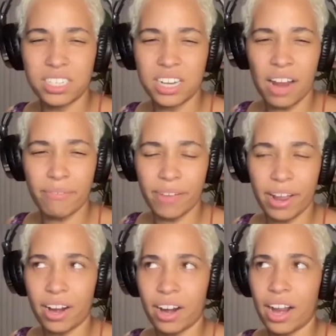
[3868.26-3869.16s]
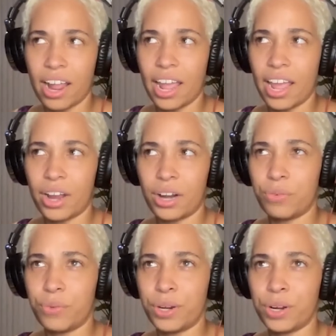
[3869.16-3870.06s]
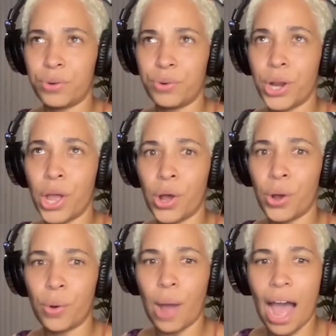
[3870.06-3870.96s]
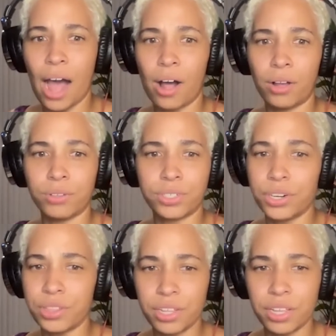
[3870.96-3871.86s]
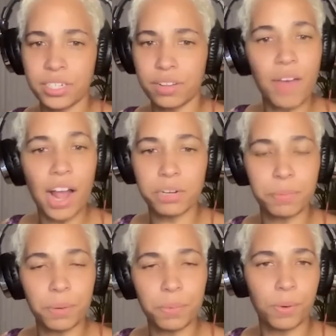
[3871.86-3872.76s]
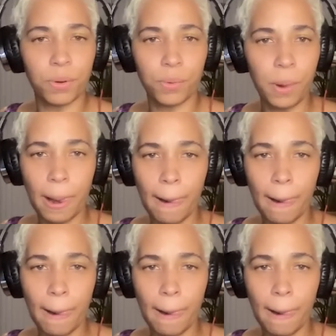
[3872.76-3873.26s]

not fair, and we don't know how certain things affect people.